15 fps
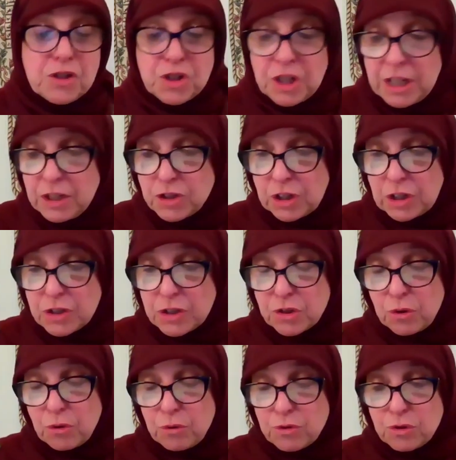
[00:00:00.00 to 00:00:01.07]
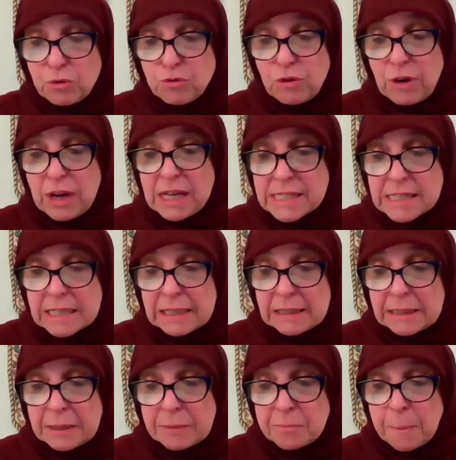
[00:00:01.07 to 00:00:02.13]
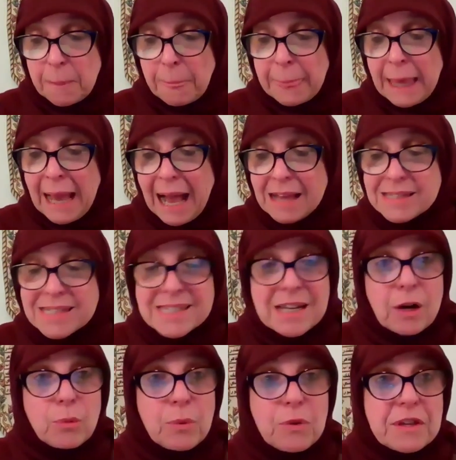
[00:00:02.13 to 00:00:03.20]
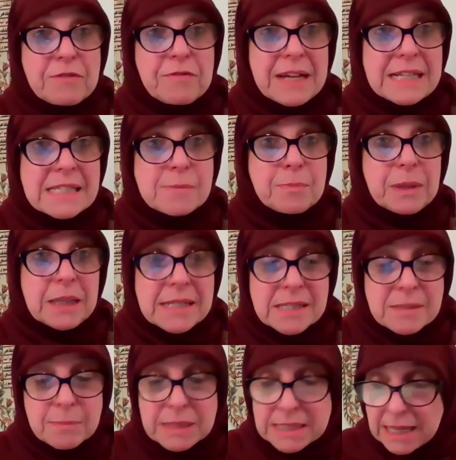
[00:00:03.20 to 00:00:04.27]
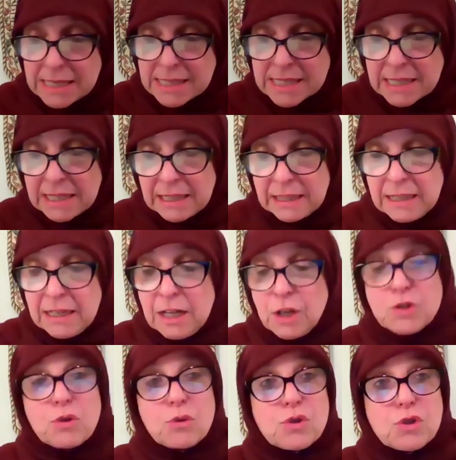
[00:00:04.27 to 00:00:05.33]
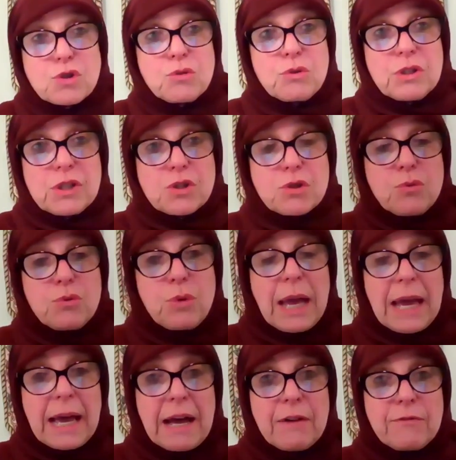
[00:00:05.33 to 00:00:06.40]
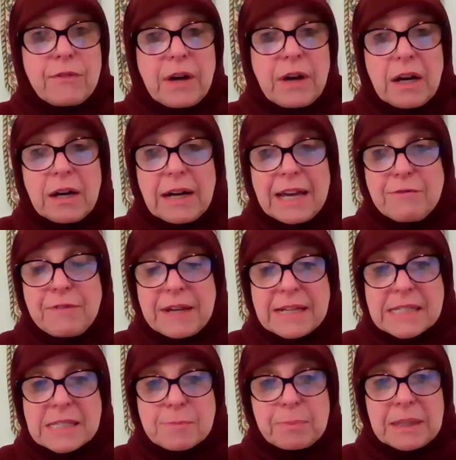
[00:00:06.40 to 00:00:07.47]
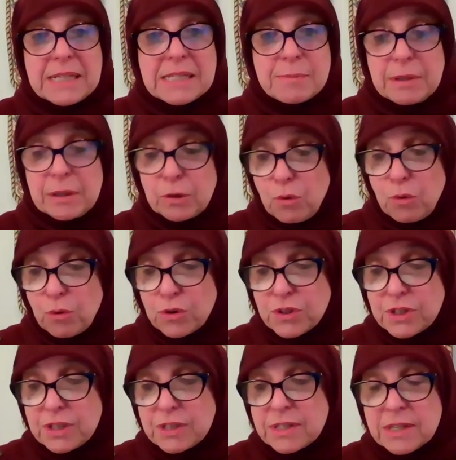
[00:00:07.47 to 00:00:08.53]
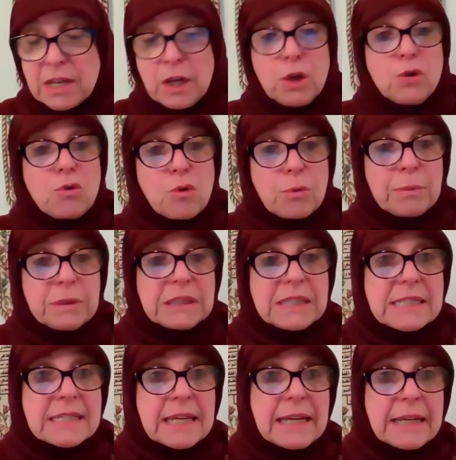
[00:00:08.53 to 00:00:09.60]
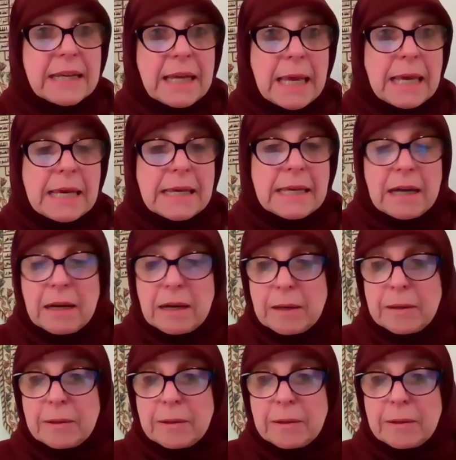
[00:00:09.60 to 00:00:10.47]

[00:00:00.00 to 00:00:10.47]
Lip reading: changing so drastically. I'll start with advanced placement testing. So students who have advanced placement courses normally take a